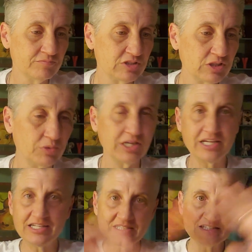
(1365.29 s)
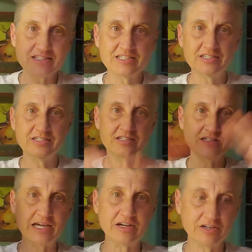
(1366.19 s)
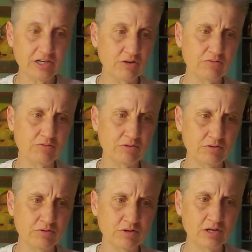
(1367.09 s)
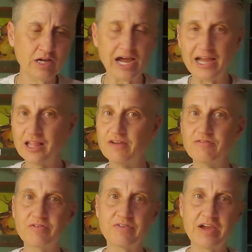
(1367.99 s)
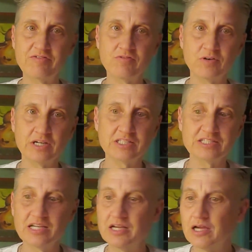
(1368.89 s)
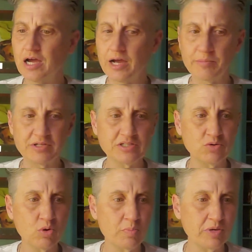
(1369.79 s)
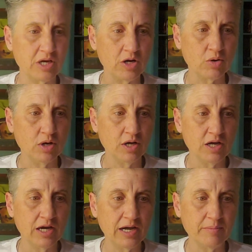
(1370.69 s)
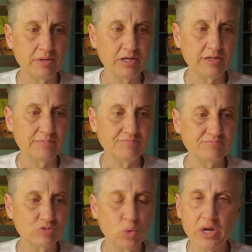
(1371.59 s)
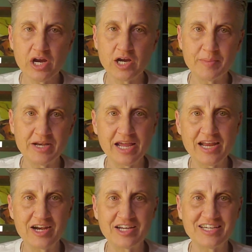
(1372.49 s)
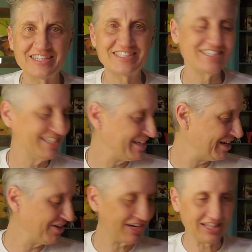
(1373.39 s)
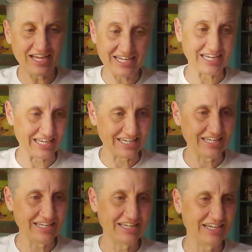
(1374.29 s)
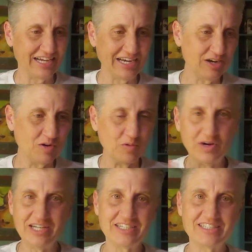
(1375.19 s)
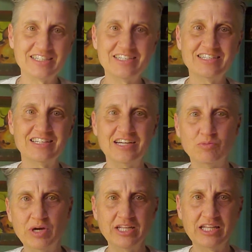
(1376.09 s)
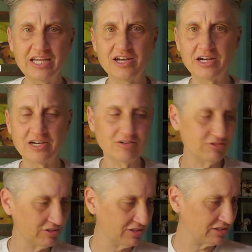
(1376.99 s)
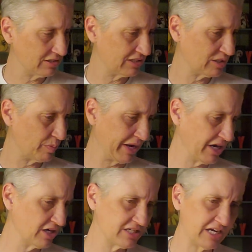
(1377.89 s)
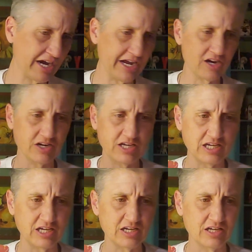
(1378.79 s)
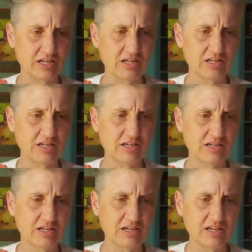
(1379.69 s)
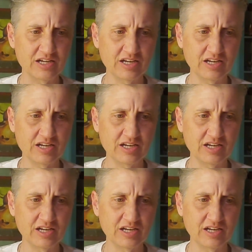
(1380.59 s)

So when it gets, I don't know, I love the 5 of Wands. I'm a Scorpio. I'm a queer. I'm an anarchist. You know, I like it. I don't want one leader. I don't aspire to hierarchy. You